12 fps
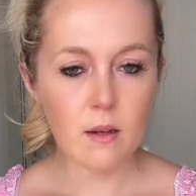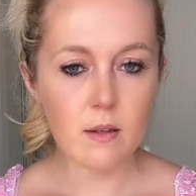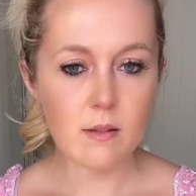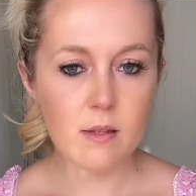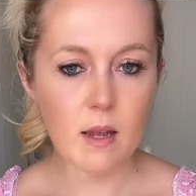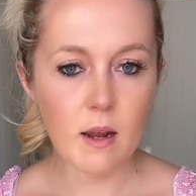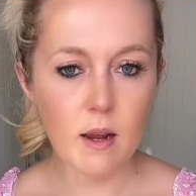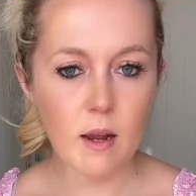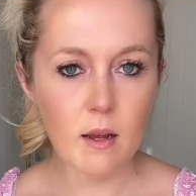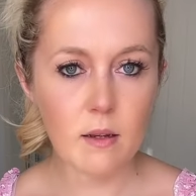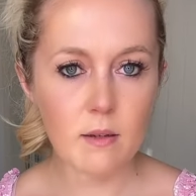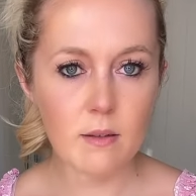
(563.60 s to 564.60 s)
Because
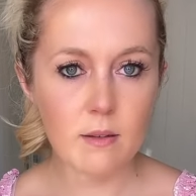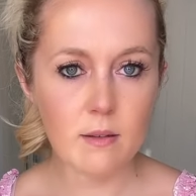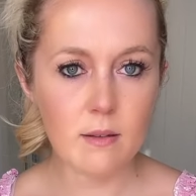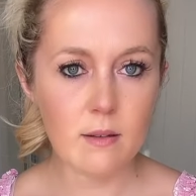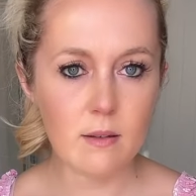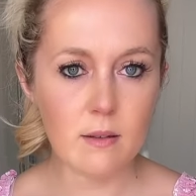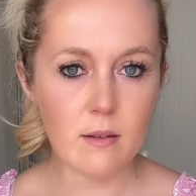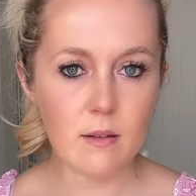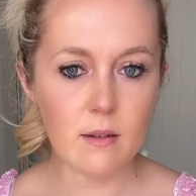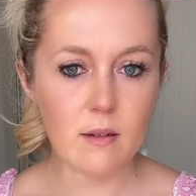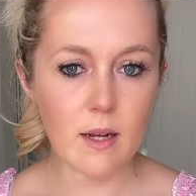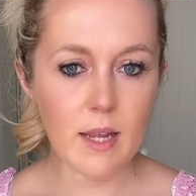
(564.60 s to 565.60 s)
I
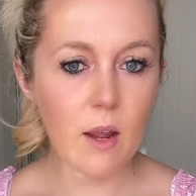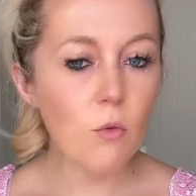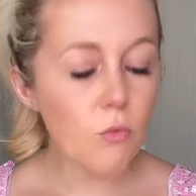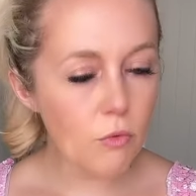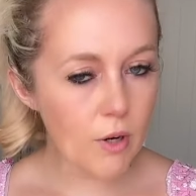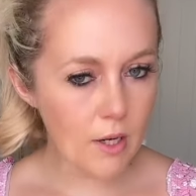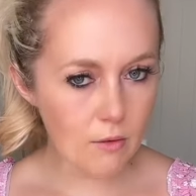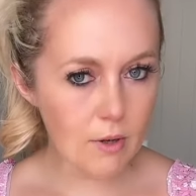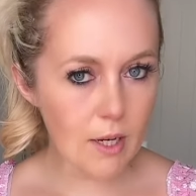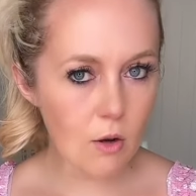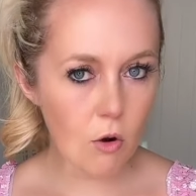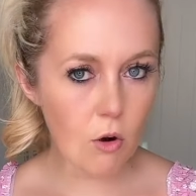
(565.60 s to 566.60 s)
get really,
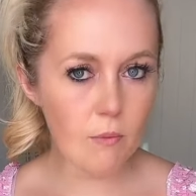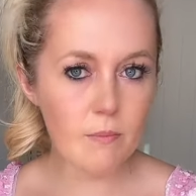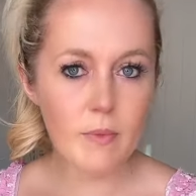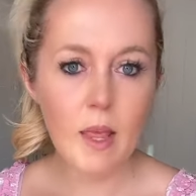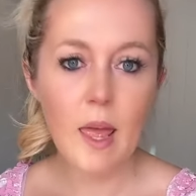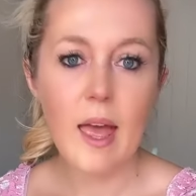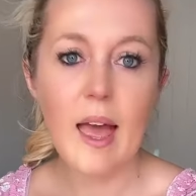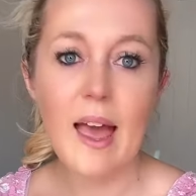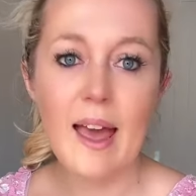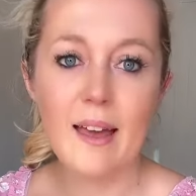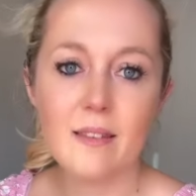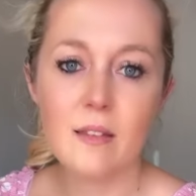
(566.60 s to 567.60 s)
really hot,
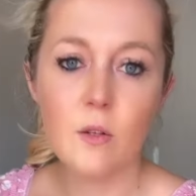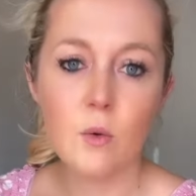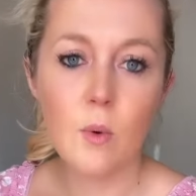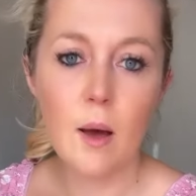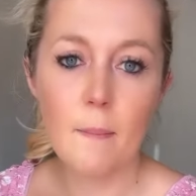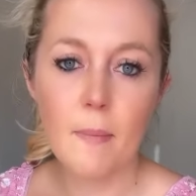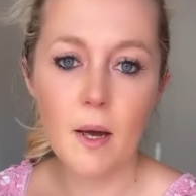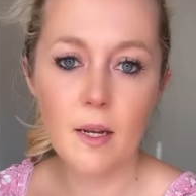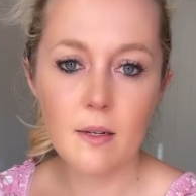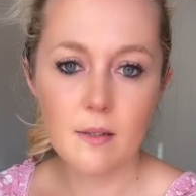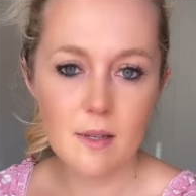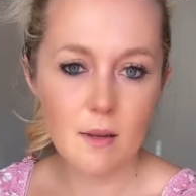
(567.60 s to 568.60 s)
as you
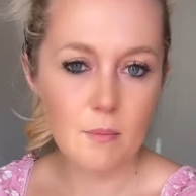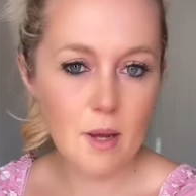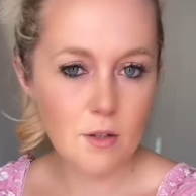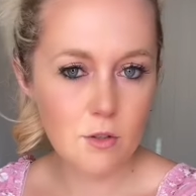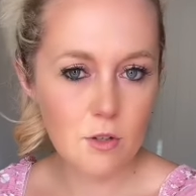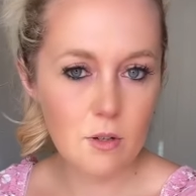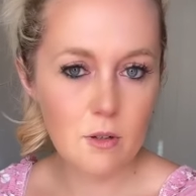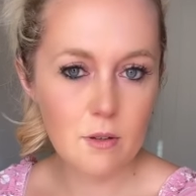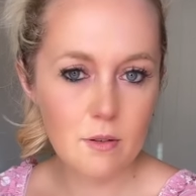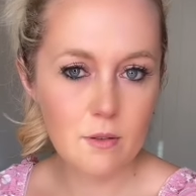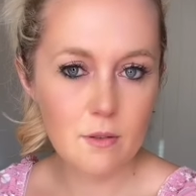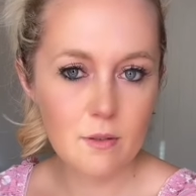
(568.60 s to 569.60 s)
might imagine.